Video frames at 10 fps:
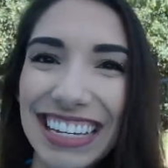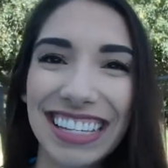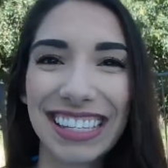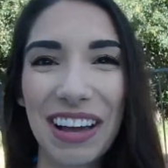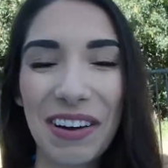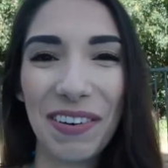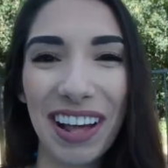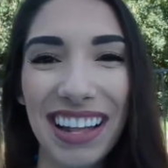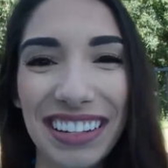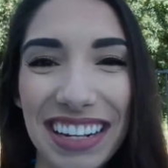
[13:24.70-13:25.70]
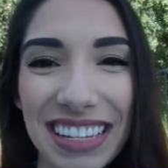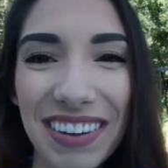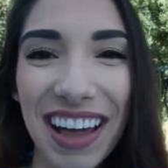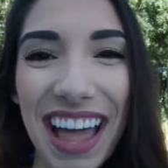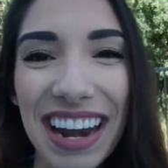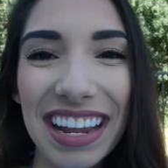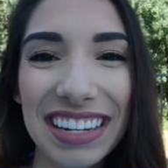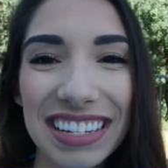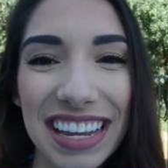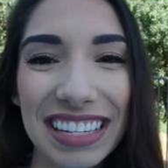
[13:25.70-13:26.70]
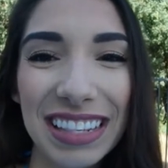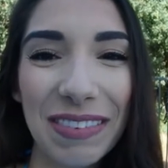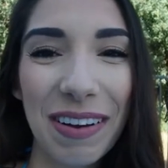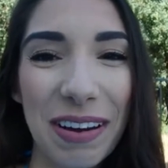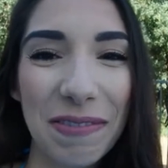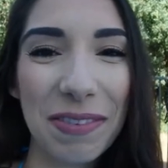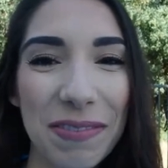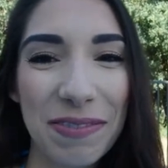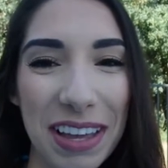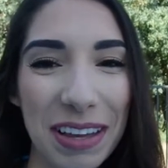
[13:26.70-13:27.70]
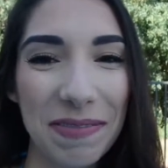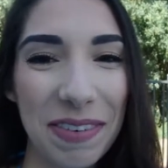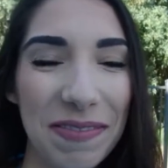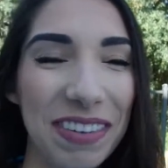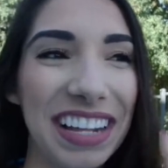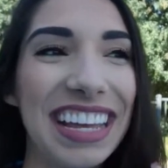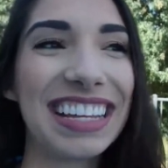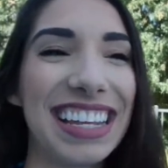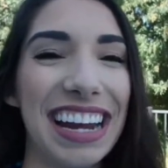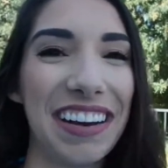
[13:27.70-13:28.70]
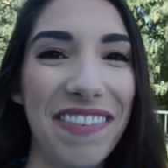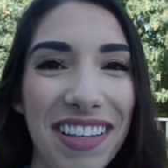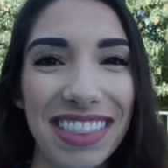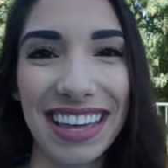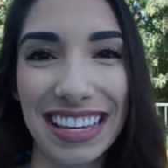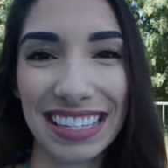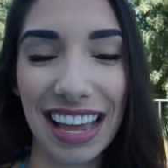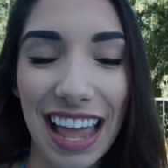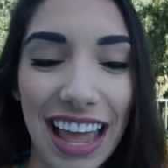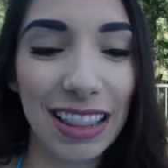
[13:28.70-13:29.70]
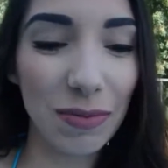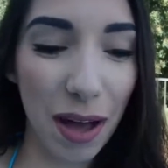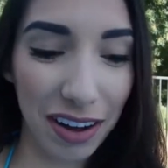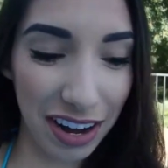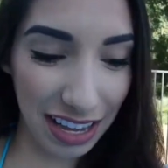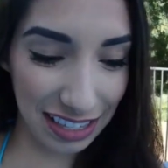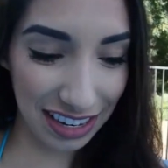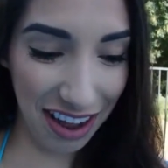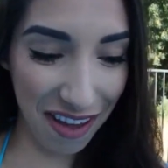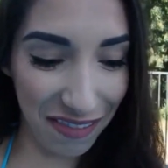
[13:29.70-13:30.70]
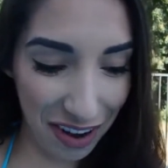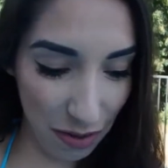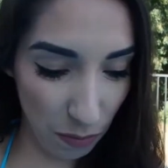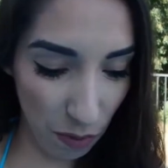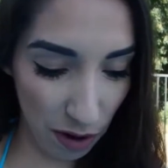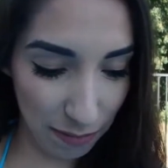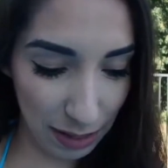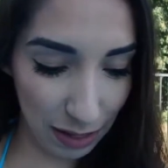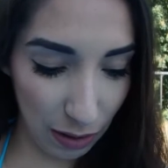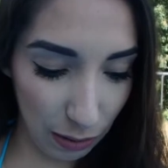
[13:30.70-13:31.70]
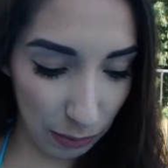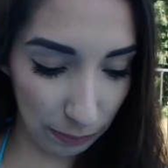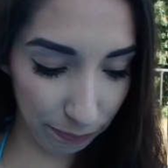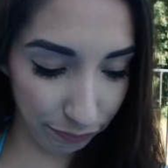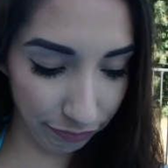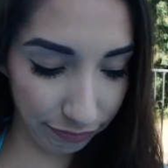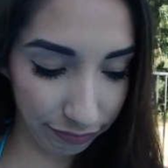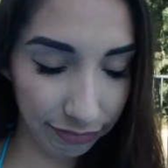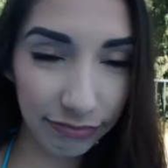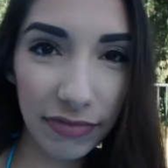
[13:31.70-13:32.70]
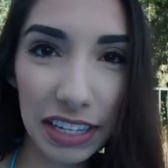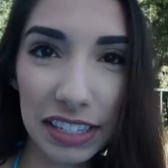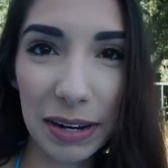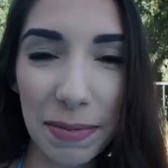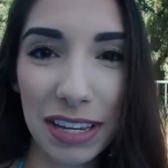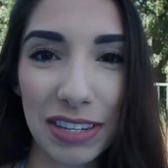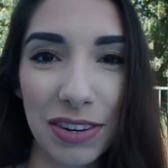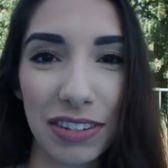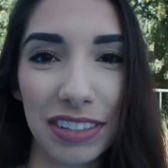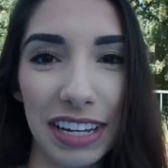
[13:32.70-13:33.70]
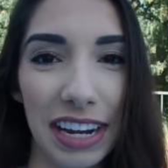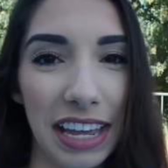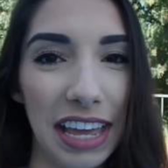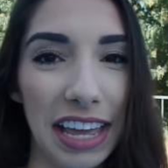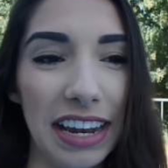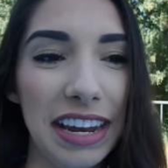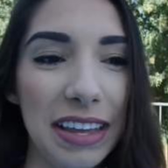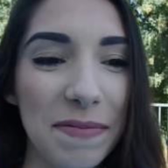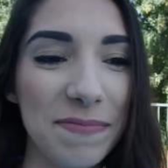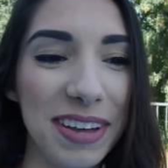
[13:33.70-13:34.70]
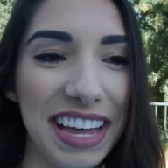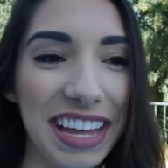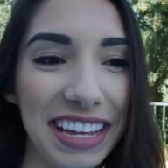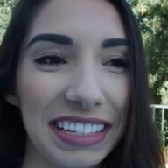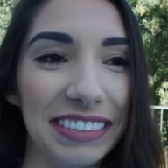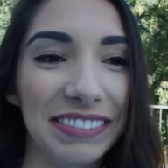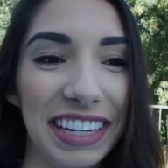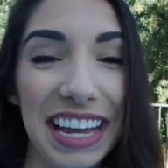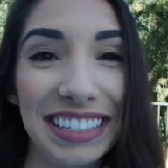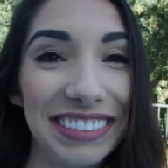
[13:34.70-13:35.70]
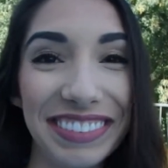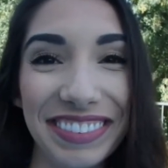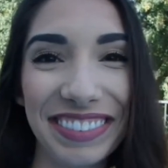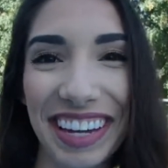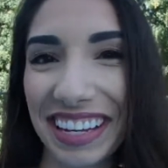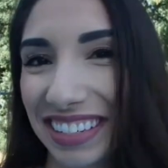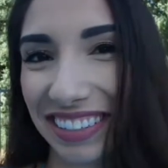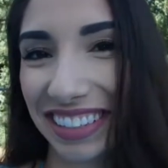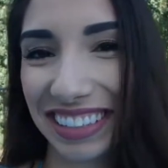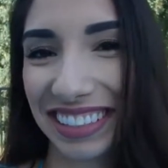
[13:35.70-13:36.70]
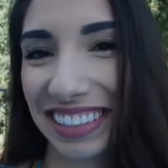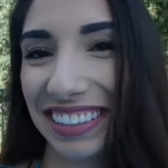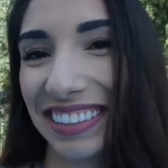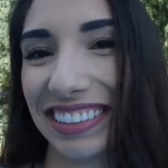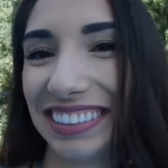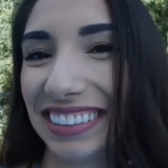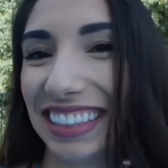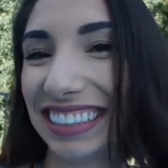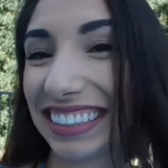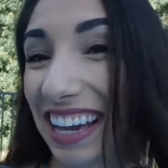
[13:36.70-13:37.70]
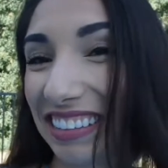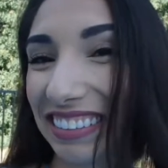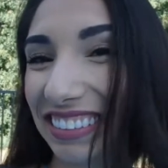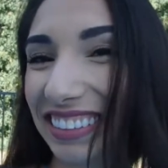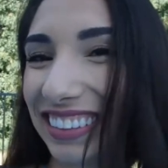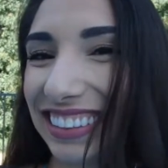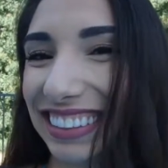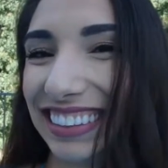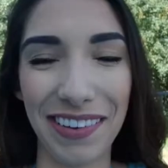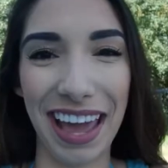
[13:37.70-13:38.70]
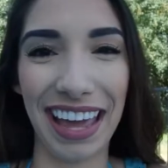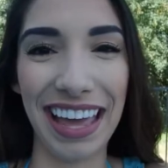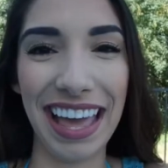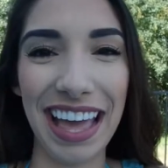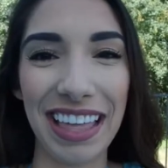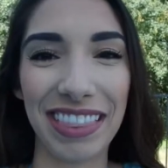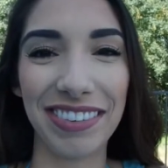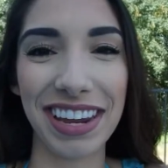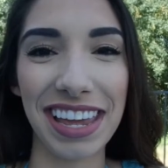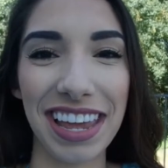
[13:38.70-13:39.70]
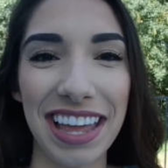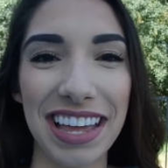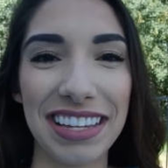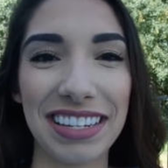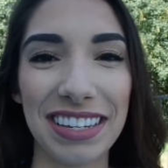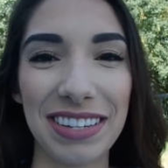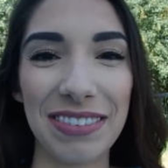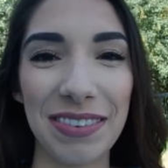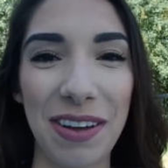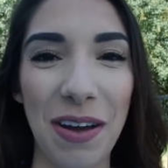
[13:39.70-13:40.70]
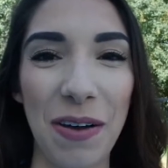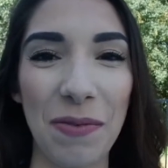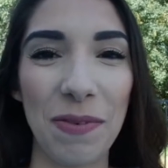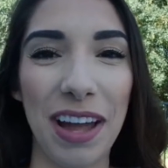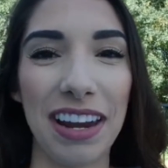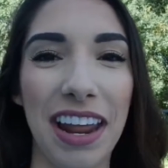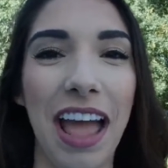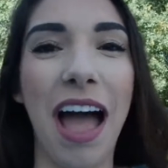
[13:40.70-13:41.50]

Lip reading: so let's go ahead and test the waterproof makeup. I'm really excited about this. The water is not very warm, so it's gonna be a struggle getting in, but we gotta do it. We gotta do it. So let's go. Okay, 3, 2, 1.